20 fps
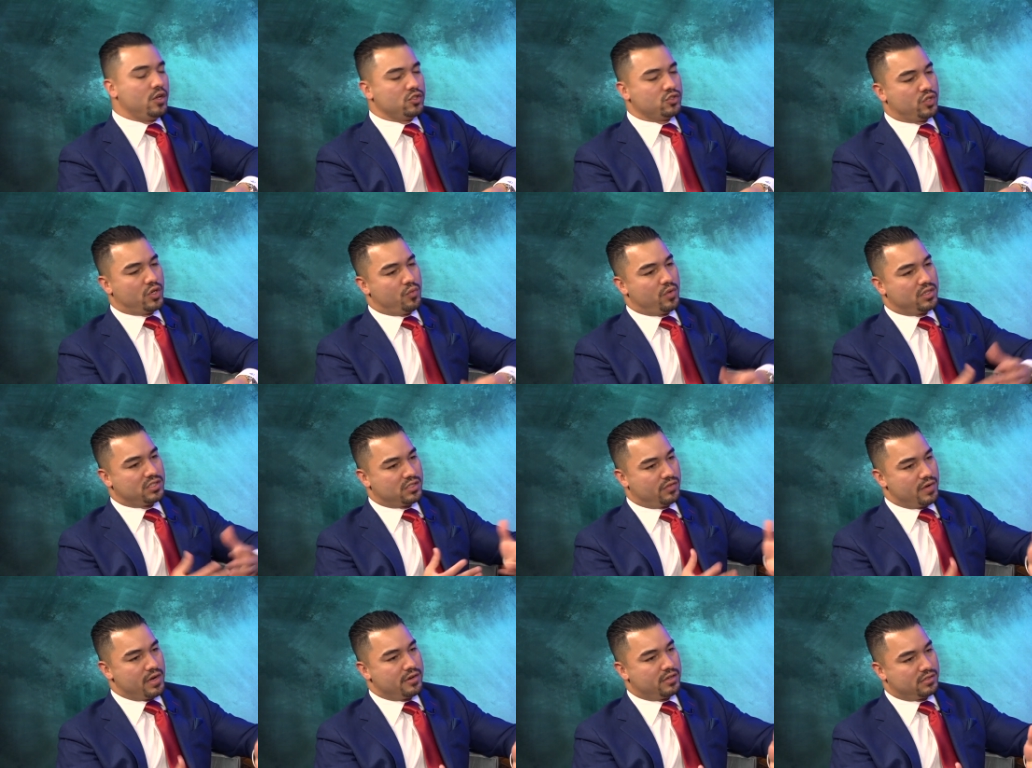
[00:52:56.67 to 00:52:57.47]
So you want to
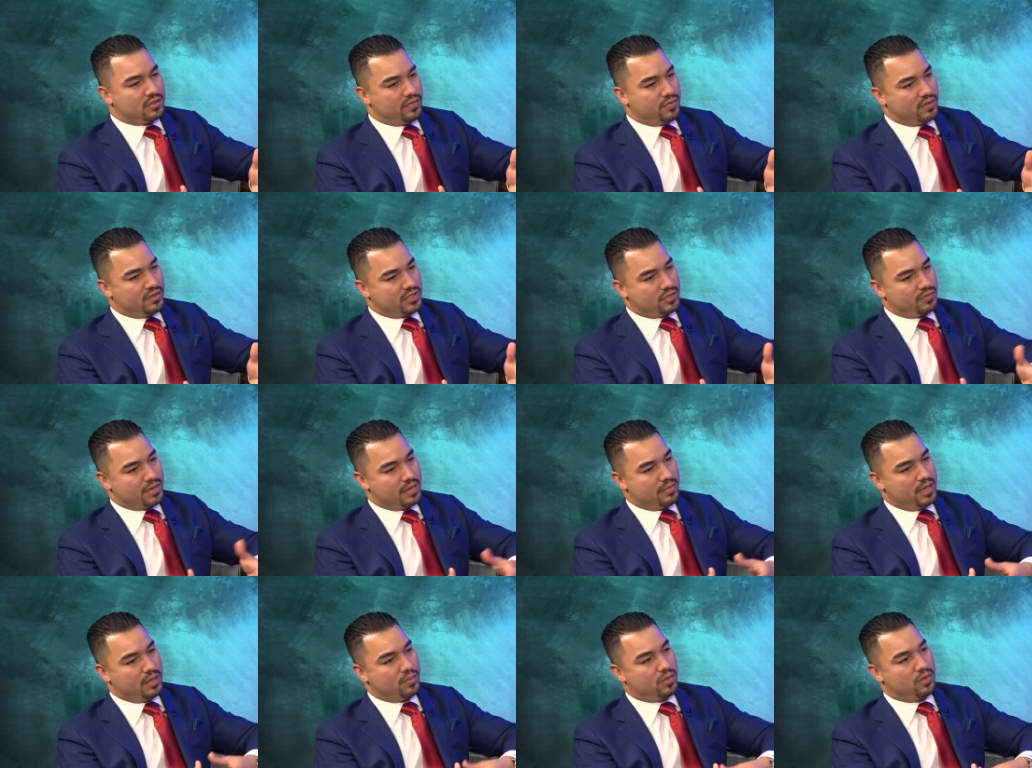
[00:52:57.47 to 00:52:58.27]
surround yourself with these
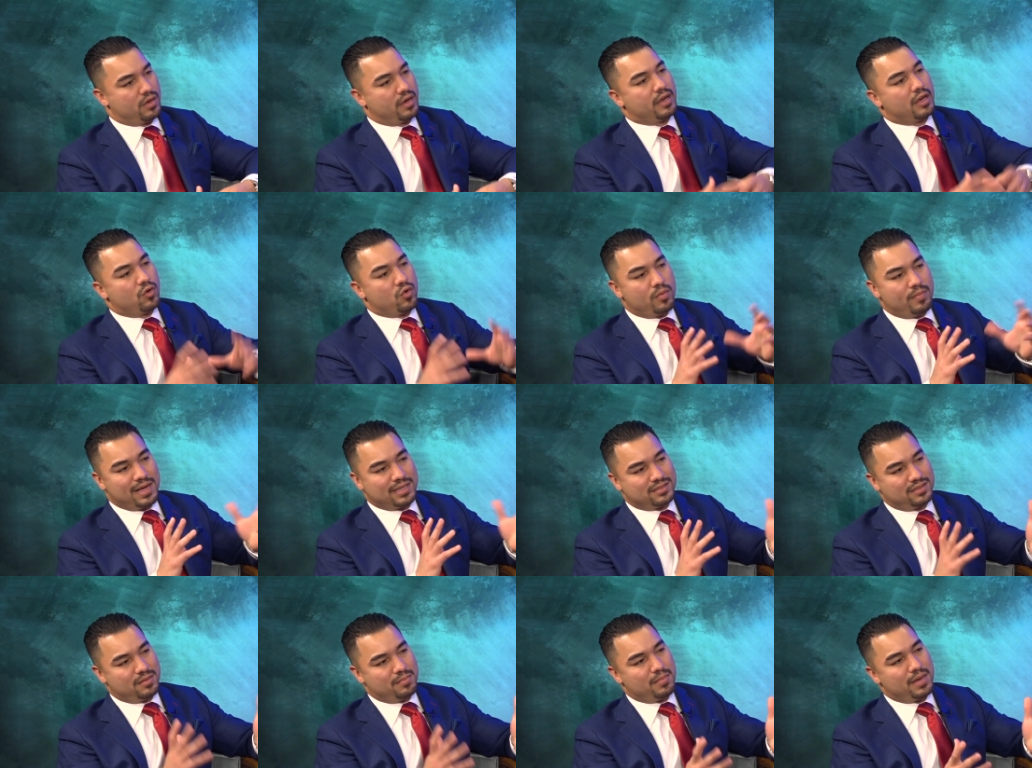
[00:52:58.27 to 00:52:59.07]
right people. Again, going
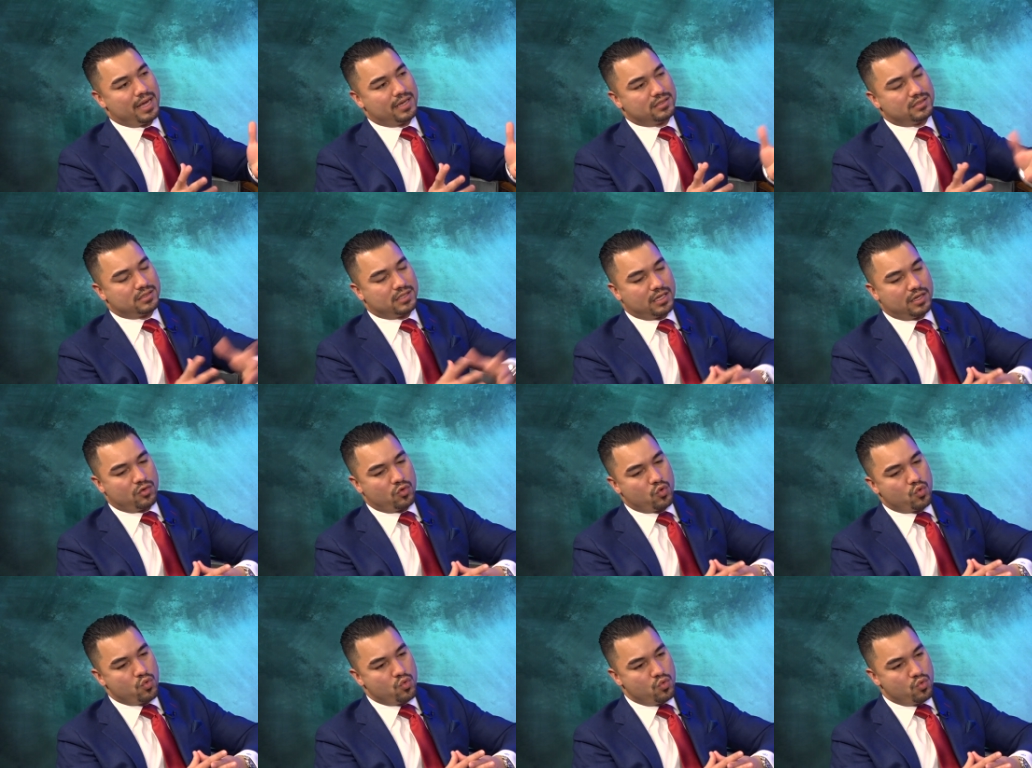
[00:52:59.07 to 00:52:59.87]
back to the mindset,
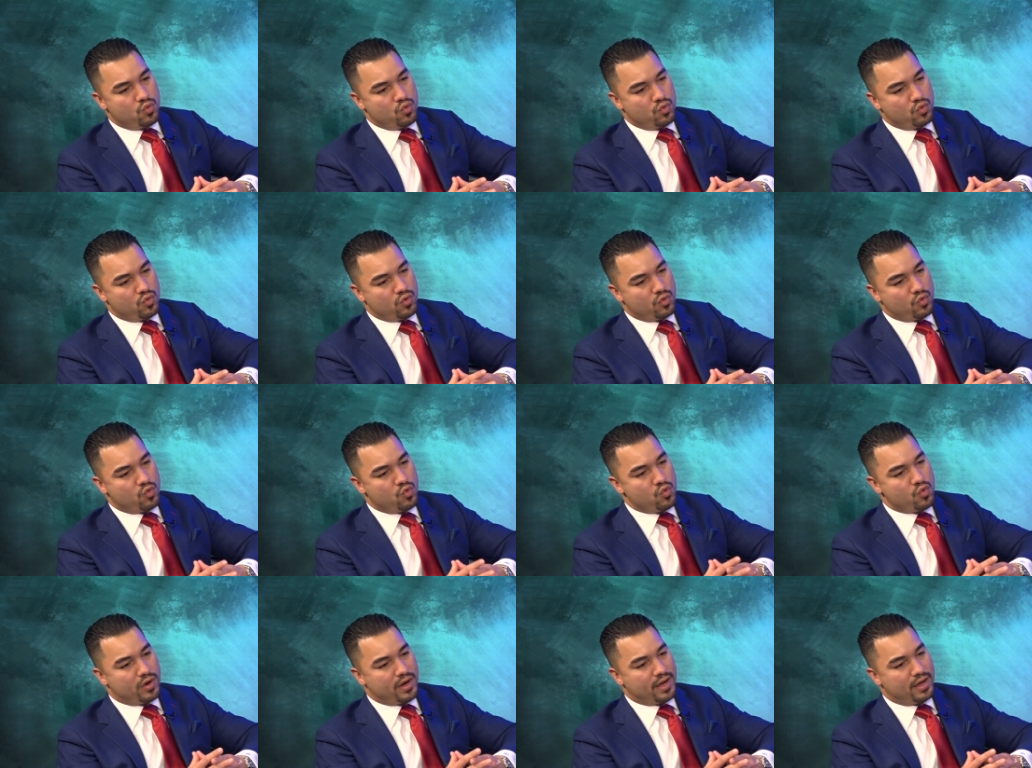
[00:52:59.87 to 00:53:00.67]
who
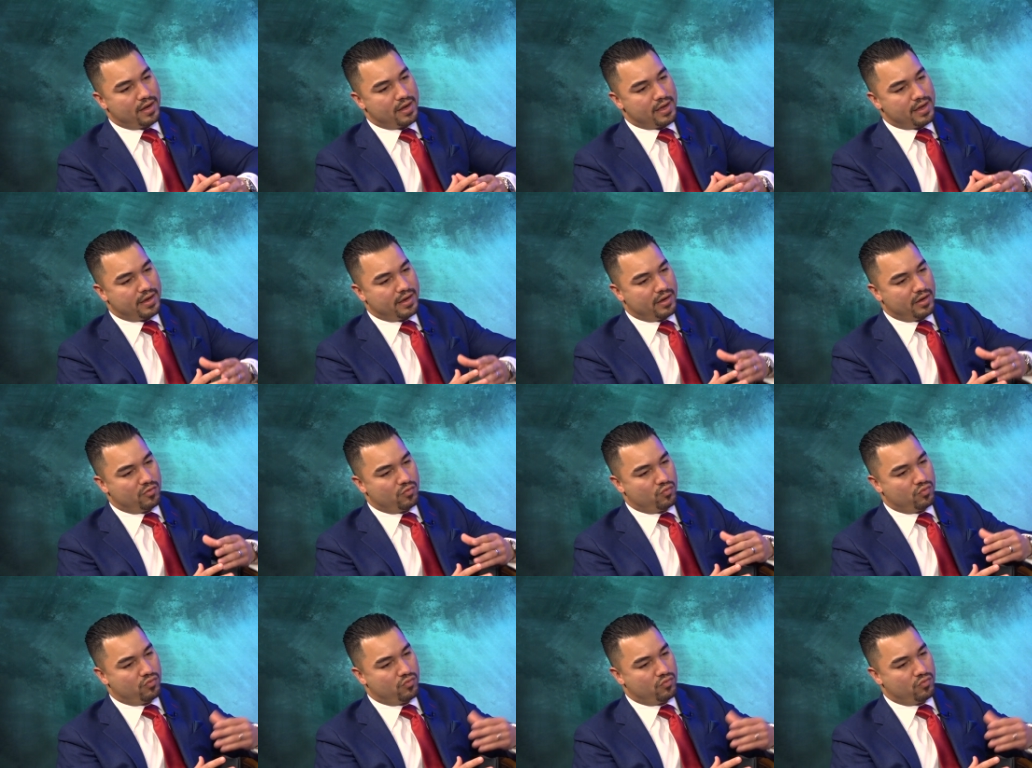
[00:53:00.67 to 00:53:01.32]
can I